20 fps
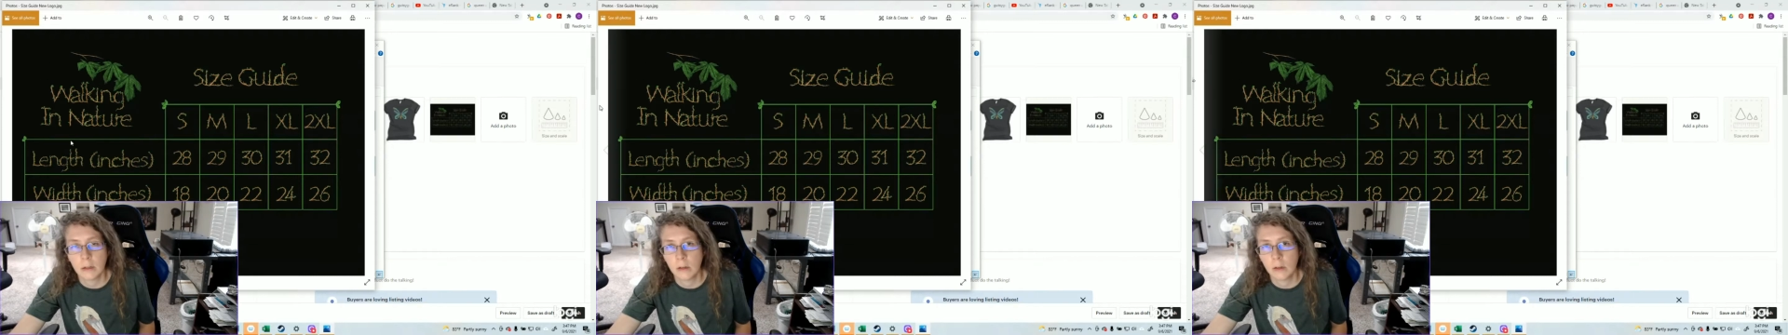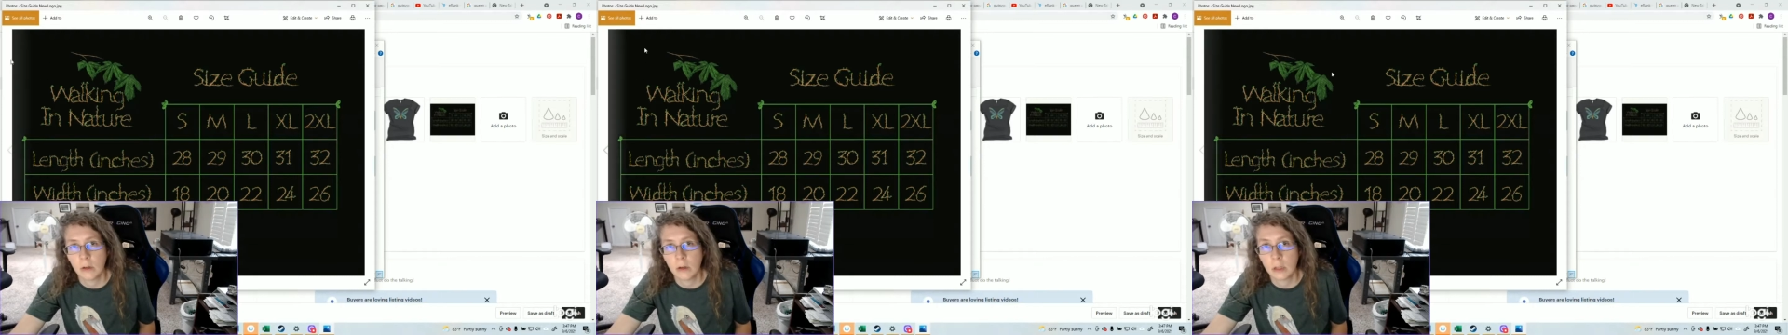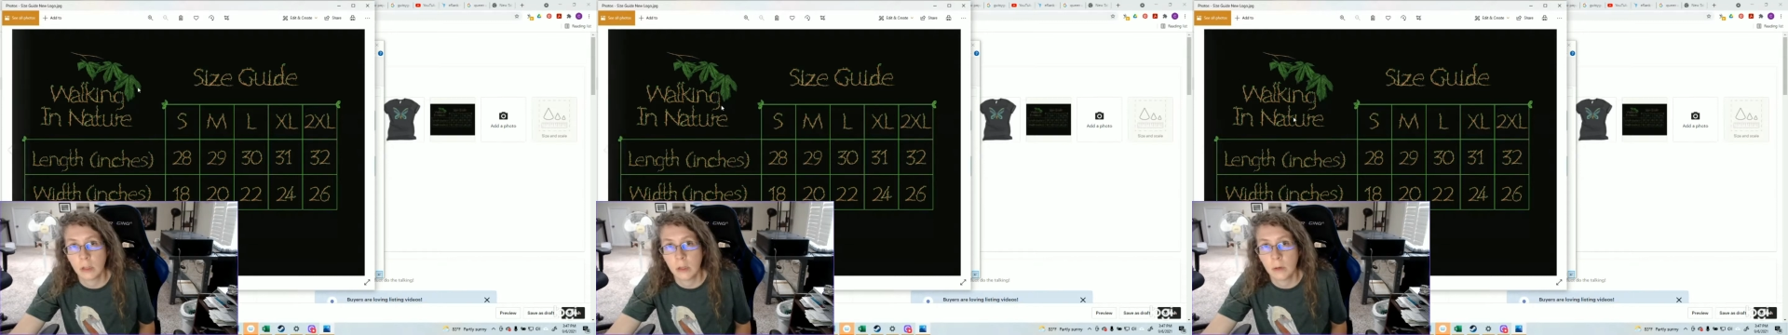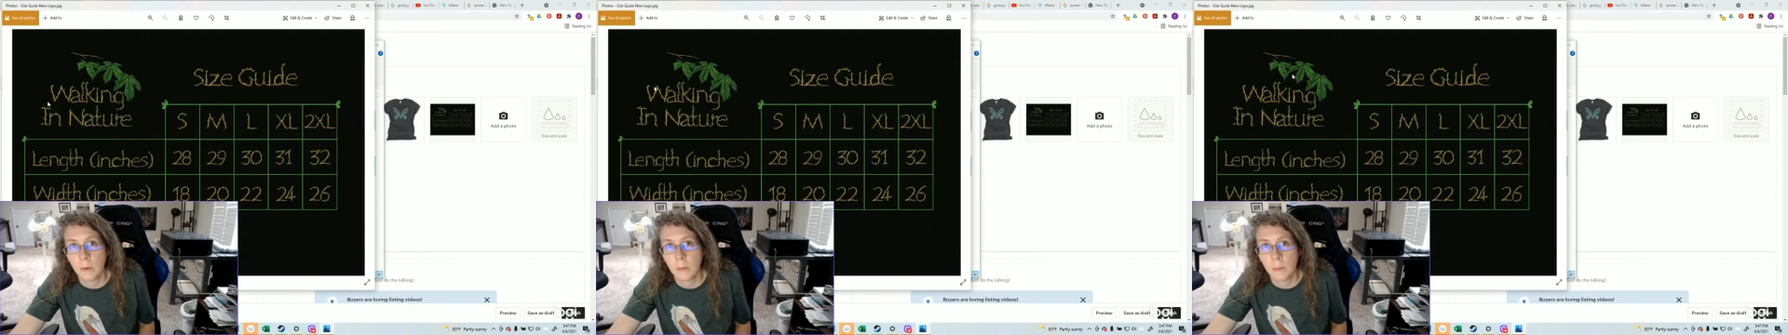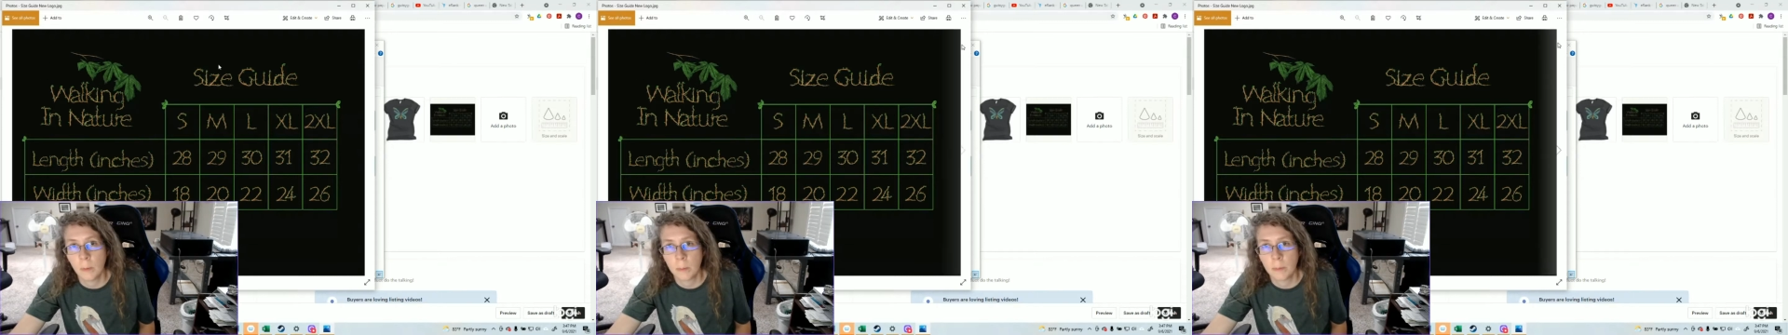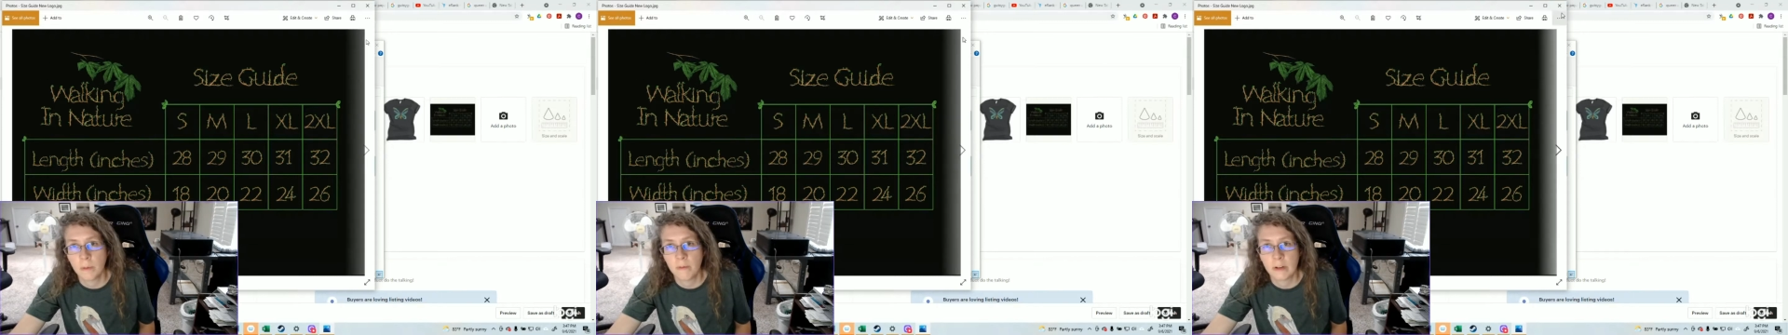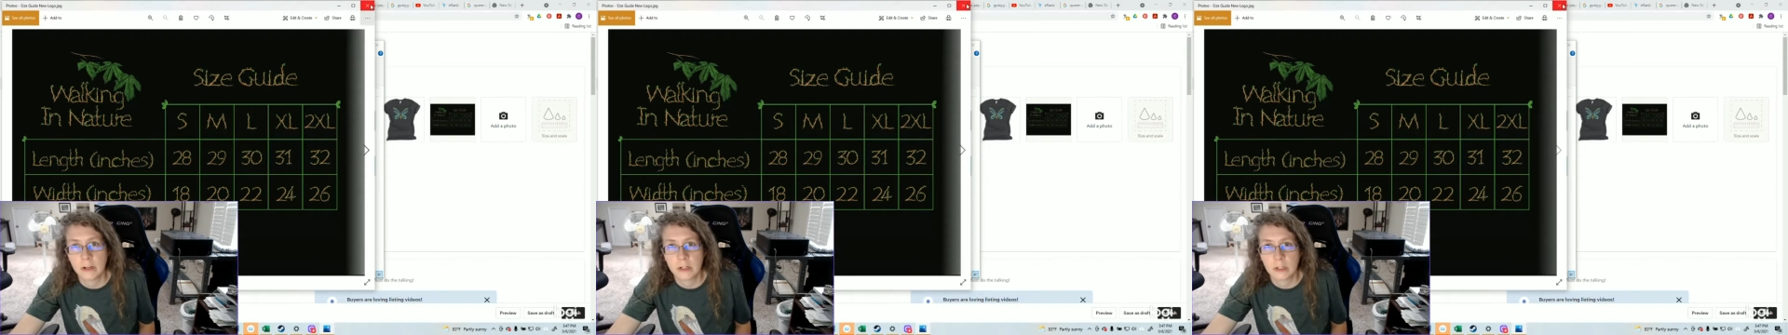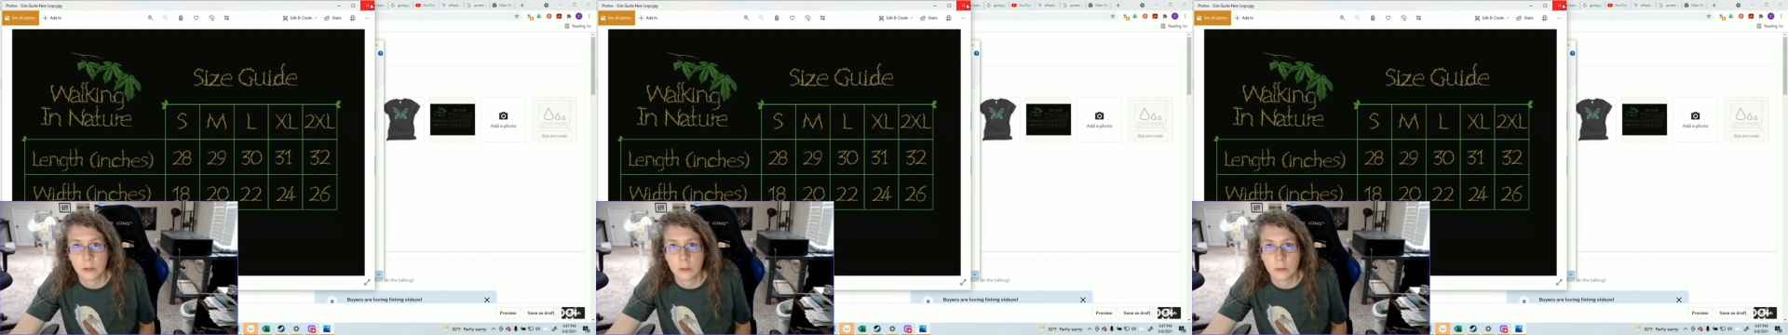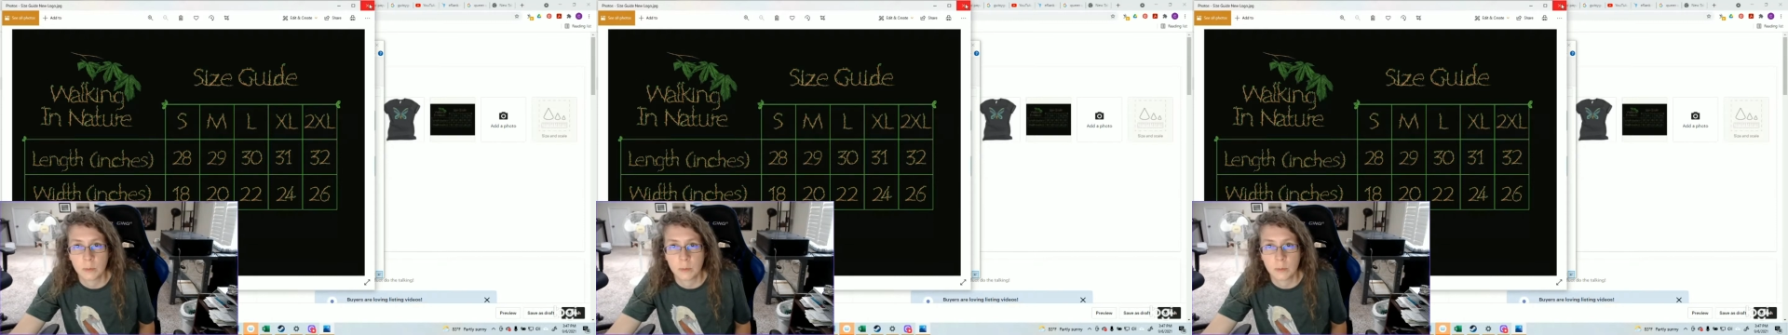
look a little bit more professional as